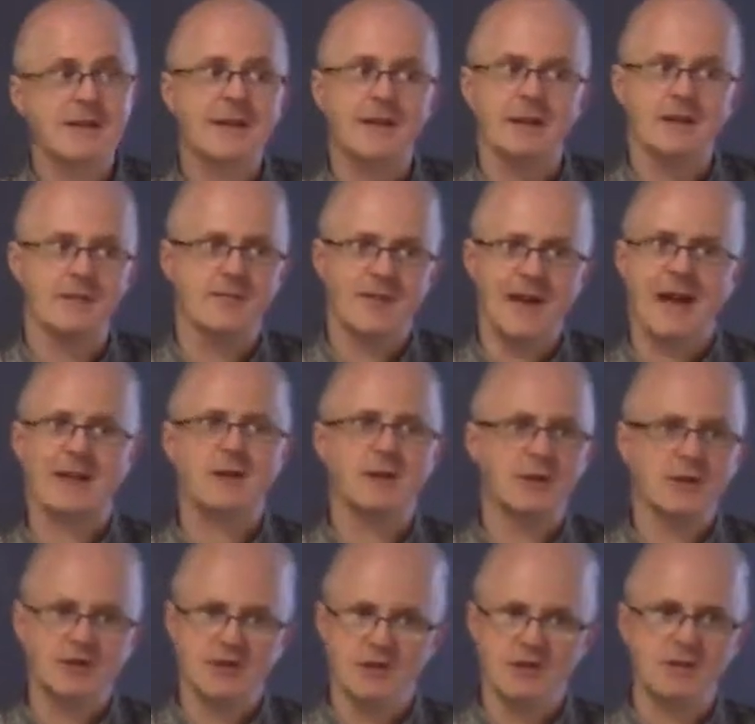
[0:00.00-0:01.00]
And in fact, you
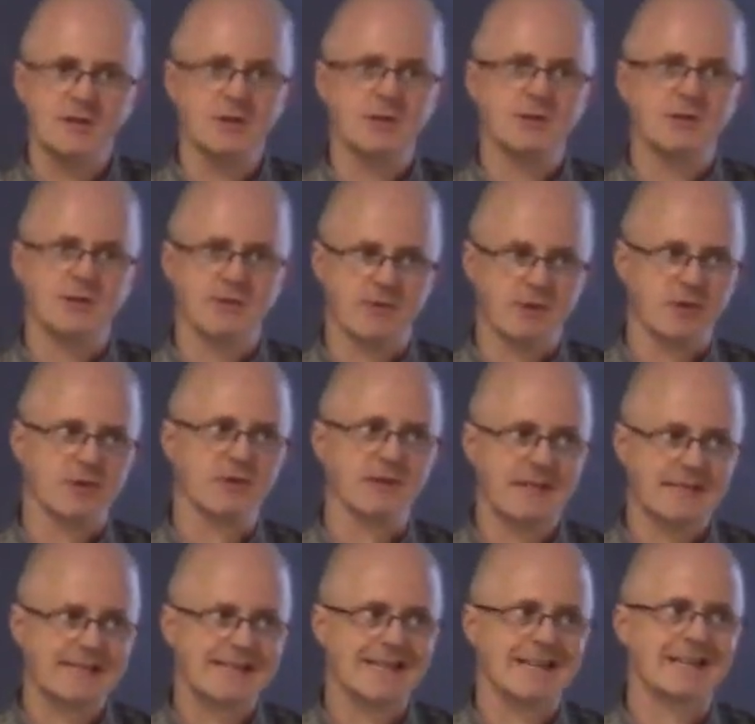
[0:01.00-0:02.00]
could just use the version
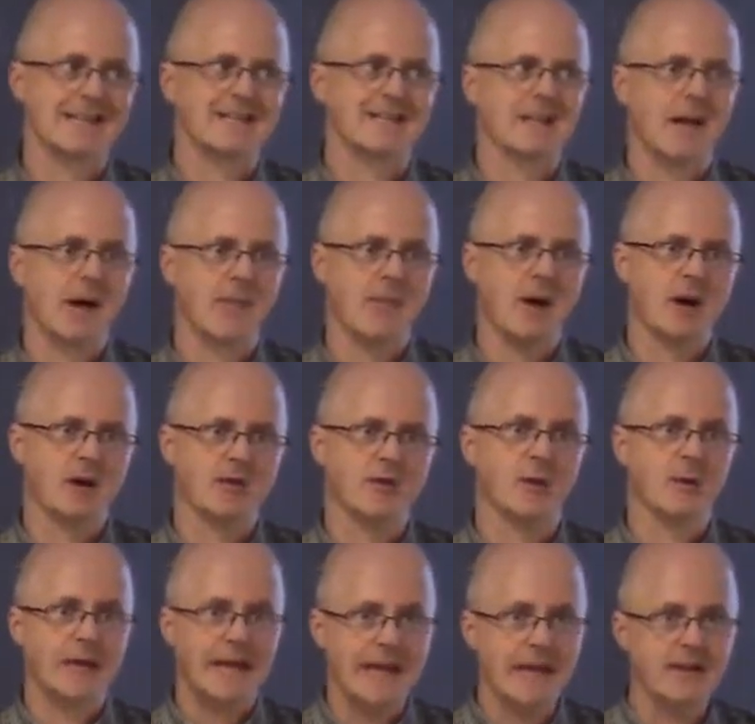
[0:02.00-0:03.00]
that says a
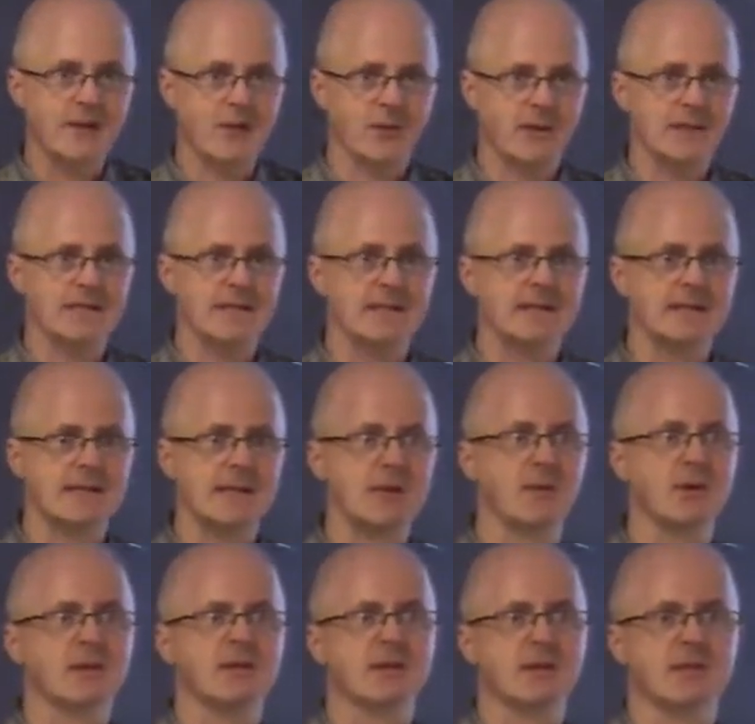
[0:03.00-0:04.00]
monotone increasing
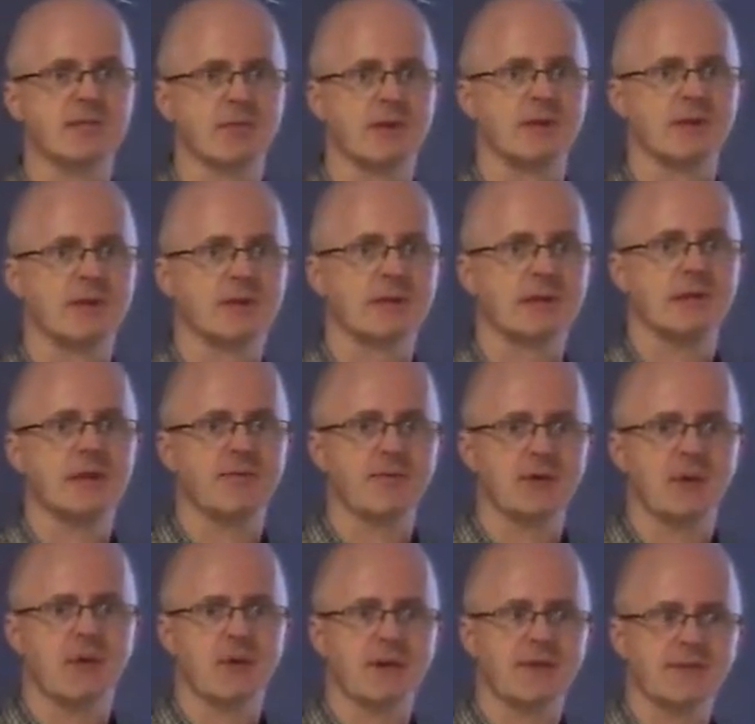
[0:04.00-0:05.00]
sequence converges if and
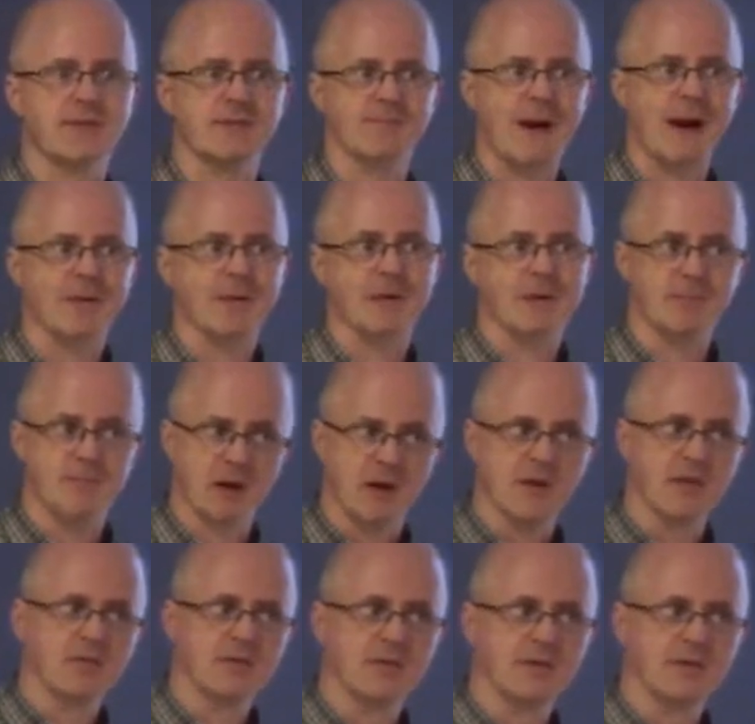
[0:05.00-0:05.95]
only if it's bounded above.